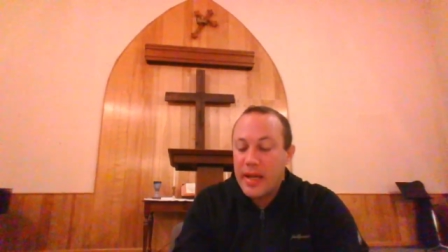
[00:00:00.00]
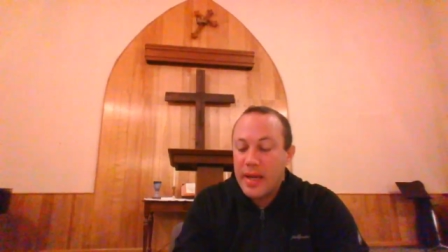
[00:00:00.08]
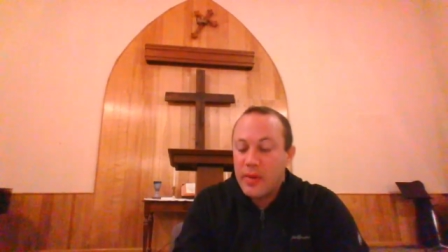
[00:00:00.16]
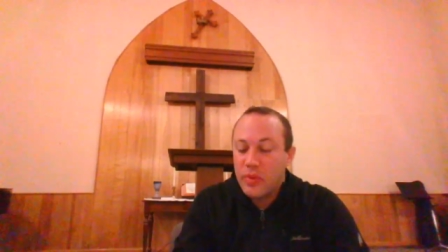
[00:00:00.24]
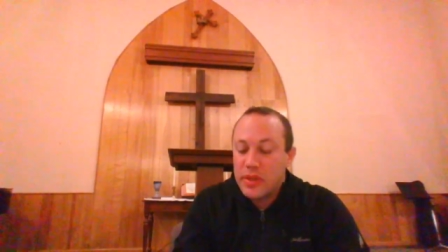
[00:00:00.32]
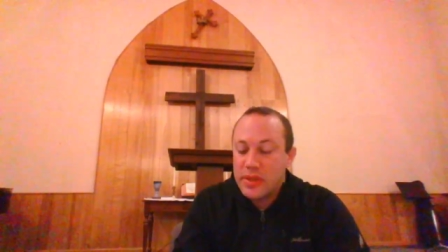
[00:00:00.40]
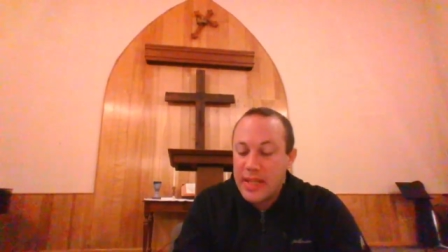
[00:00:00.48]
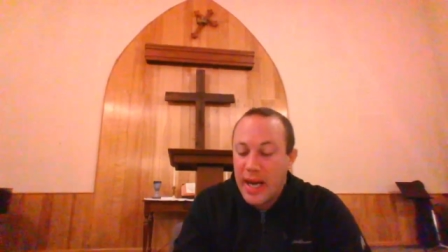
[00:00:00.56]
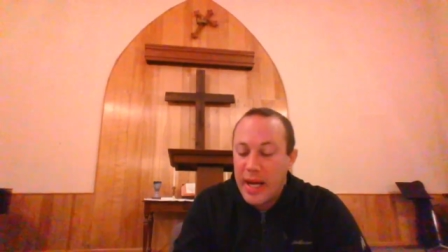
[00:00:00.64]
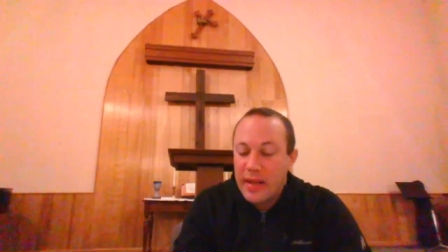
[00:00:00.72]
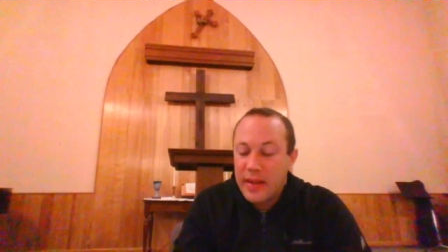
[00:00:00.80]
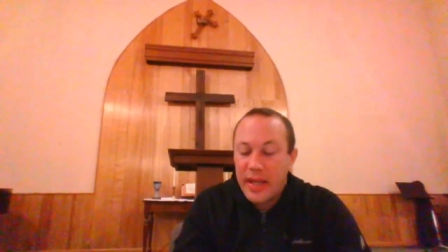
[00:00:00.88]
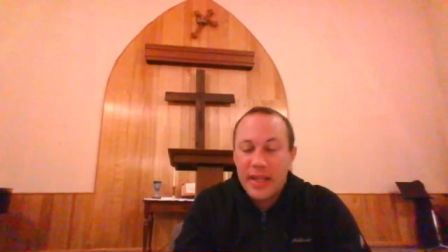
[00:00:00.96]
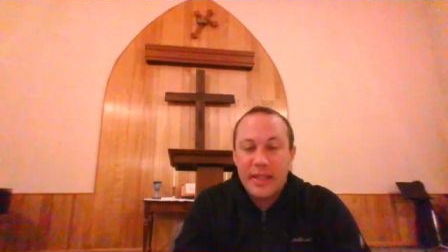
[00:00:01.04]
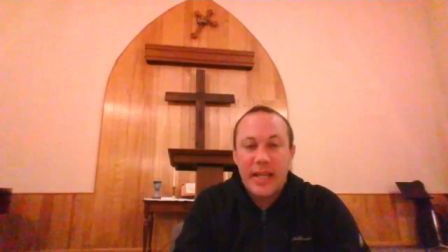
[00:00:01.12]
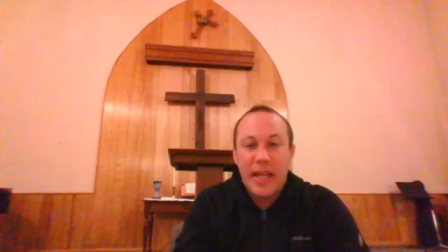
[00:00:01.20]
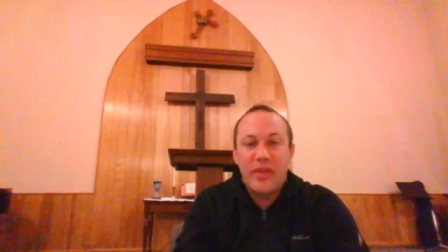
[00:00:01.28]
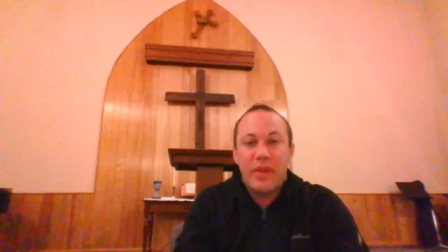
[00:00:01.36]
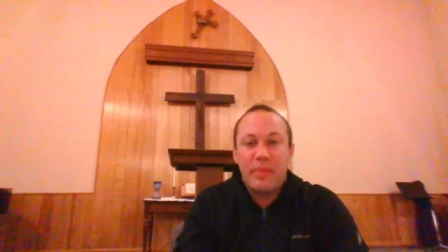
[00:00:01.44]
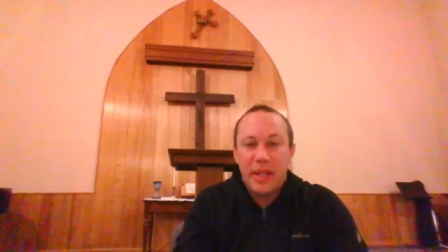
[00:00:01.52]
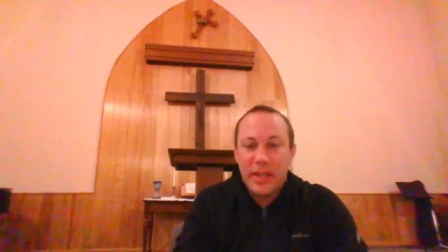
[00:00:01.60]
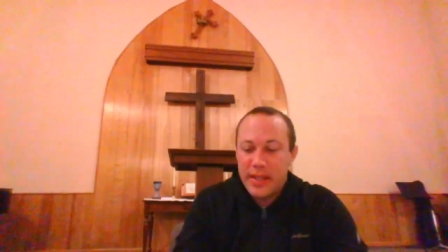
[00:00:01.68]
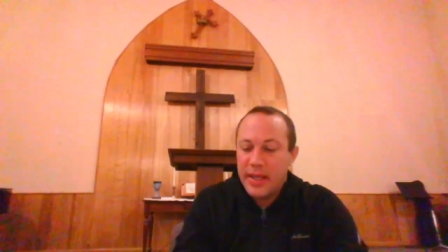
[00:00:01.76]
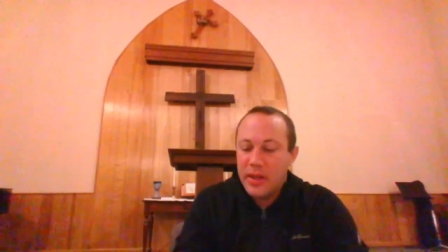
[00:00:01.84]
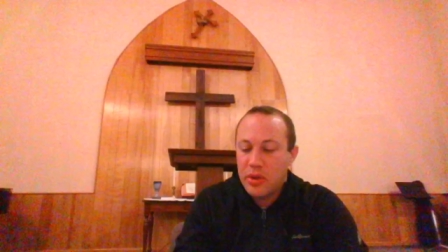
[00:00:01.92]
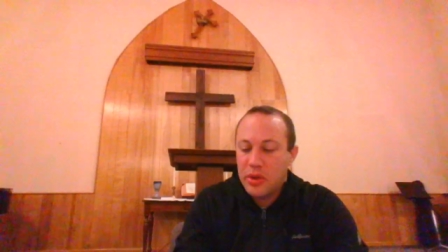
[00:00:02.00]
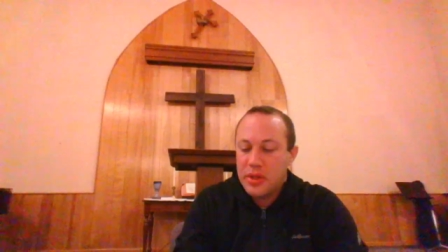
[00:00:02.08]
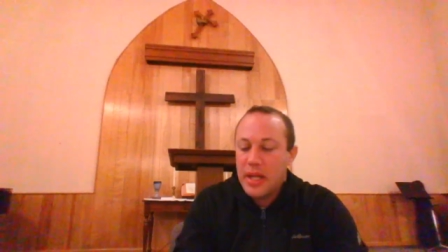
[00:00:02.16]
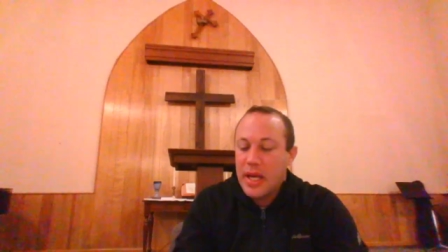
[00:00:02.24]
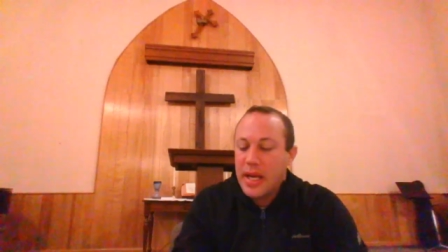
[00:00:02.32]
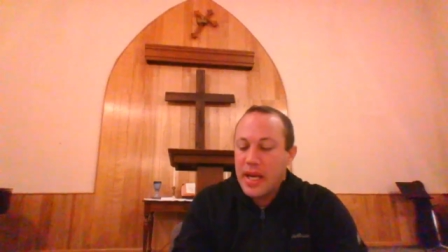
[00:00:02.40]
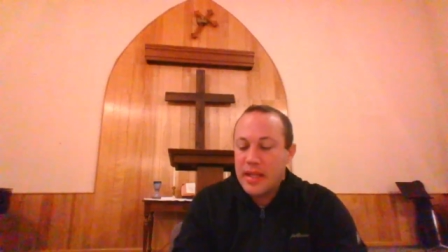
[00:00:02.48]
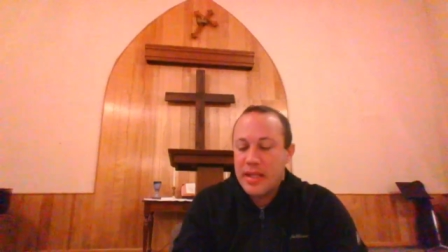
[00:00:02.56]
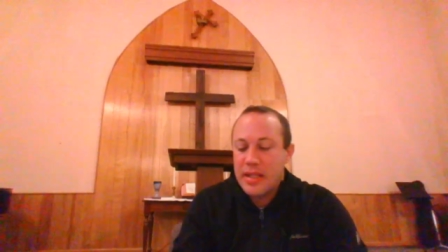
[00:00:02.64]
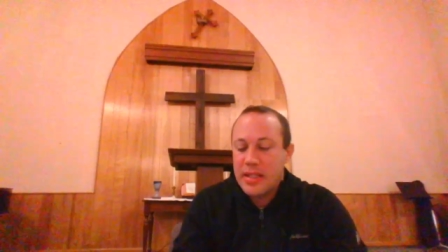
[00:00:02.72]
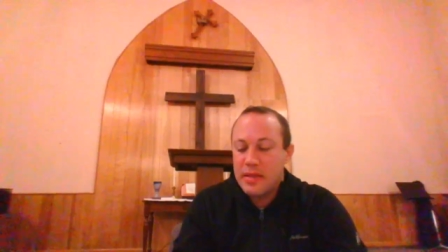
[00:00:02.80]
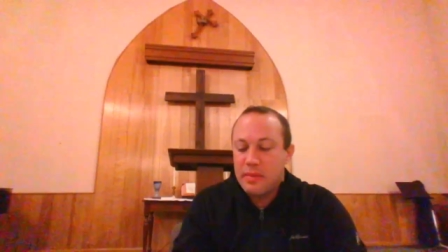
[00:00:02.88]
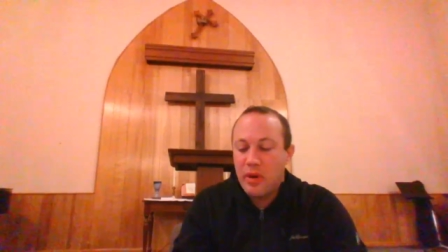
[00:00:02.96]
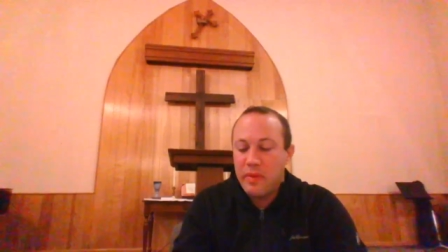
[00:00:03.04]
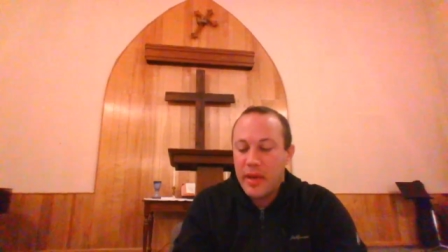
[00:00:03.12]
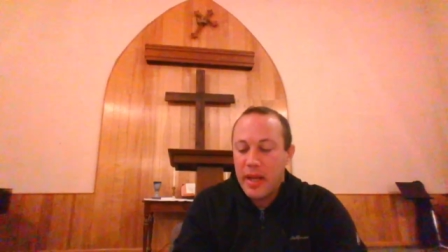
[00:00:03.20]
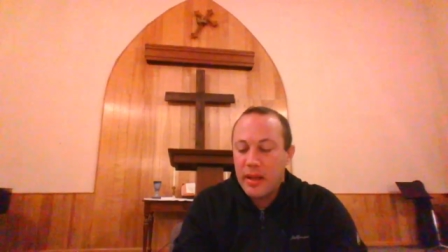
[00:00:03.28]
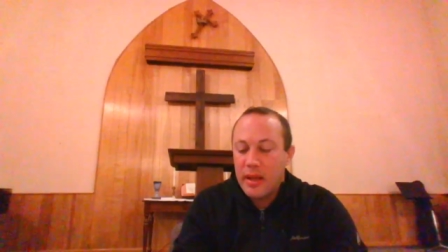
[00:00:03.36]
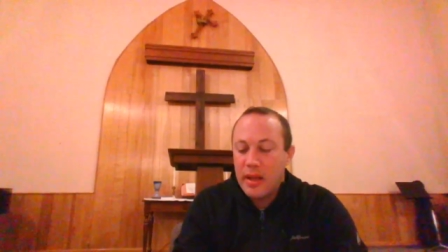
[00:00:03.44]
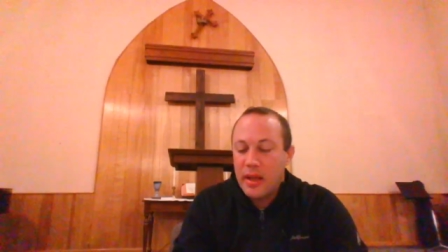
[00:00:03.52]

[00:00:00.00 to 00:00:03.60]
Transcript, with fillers: and was not letting David be killed in this moment.